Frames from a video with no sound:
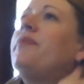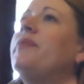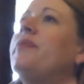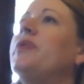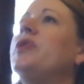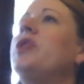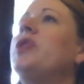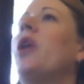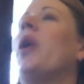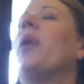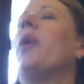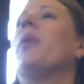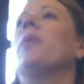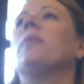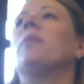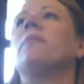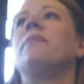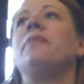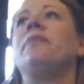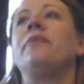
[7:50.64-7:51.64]

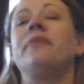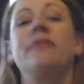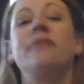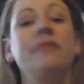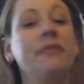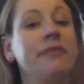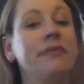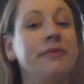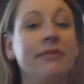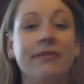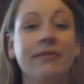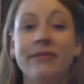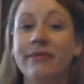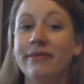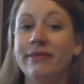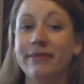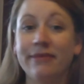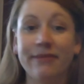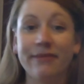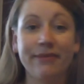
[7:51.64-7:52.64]
So
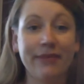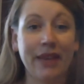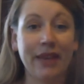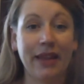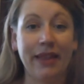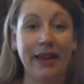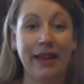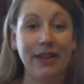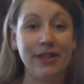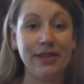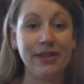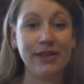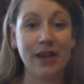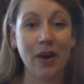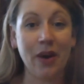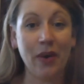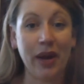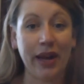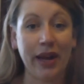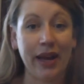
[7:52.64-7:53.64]
they just
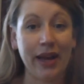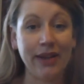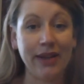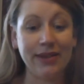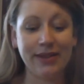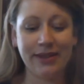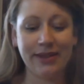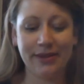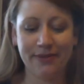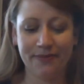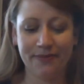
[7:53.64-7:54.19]
know, I guess.